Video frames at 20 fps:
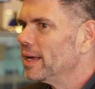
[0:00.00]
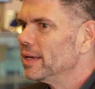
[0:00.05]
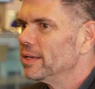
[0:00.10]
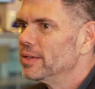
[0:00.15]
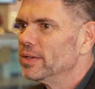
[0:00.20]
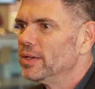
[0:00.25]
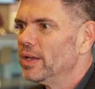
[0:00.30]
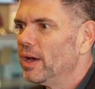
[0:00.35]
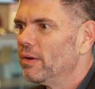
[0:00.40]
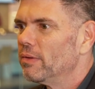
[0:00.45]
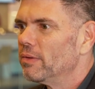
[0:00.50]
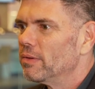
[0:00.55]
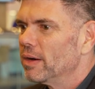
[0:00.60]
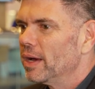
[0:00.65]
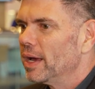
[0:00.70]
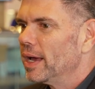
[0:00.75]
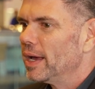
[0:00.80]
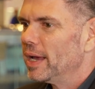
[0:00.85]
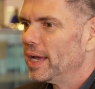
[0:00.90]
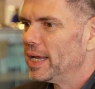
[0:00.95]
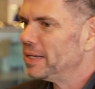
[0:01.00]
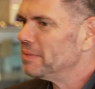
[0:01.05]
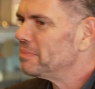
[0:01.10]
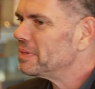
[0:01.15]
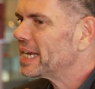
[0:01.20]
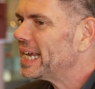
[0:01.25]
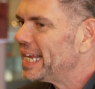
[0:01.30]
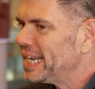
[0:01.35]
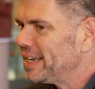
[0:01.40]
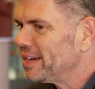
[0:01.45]
you know, in the
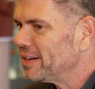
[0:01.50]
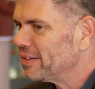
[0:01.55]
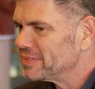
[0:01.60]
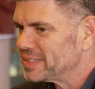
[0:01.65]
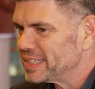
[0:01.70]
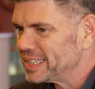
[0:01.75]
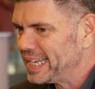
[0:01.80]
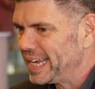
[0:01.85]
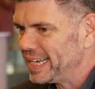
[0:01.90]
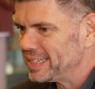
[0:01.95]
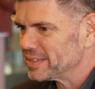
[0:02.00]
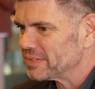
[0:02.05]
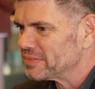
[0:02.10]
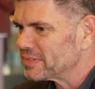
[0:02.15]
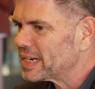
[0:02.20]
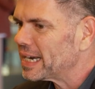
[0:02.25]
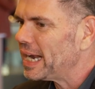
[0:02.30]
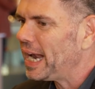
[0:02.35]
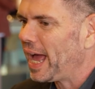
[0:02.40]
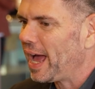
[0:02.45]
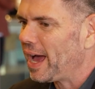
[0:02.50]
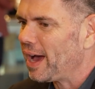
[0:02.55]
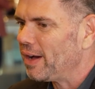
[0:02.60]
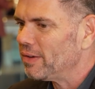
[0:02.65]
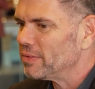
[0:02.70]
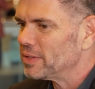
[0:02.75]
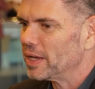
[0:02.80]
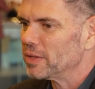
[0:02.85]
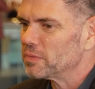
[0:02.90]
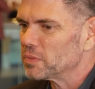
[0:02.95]
beginning of the days of
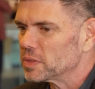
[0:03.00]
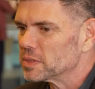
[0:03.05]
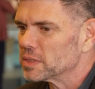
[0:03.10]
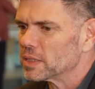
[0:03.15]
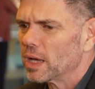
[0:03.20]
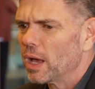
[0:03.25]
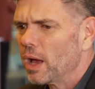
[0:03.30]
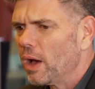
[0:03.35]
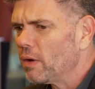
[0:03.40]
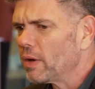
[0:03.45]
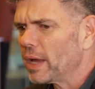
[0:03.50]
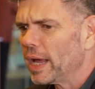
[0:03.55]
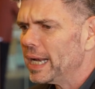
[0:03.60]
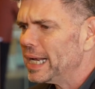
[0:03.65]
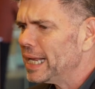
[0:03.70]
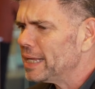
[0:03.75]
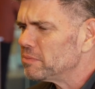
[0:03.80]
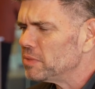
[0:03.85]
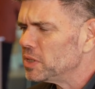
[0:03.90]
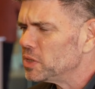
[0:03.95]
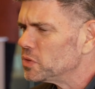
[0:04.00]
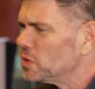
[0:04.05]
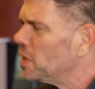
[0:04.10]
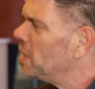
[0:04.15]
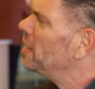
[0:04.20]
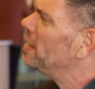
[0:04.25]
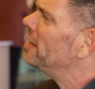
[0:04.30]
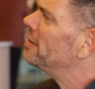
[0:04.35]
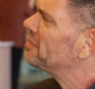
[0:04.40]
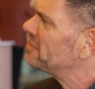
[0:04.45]
cloud, it was okay, let me do a
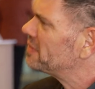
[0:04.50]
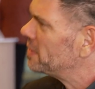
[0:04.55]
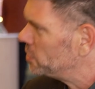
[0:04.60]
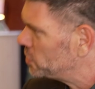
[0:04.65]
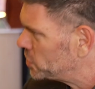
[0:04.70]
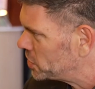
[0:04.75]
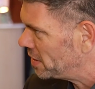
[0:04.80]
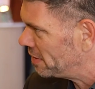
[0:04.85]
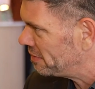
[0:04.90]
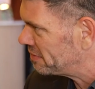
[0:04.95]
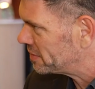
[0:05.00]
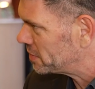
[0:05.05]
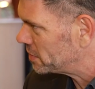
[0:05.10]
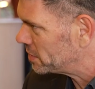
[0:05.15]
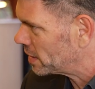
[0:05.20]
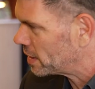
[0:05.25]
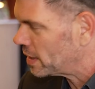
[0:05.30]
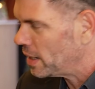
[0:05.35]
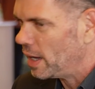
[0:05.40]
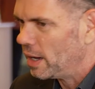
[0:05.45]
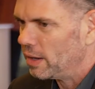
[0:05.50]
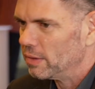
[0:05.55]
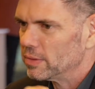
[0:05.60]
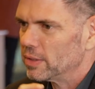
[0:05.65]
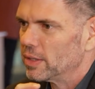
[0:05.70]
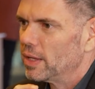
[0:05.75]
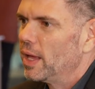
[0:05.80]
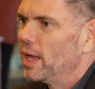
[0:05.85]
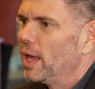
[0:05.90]
lift and shift to the cloud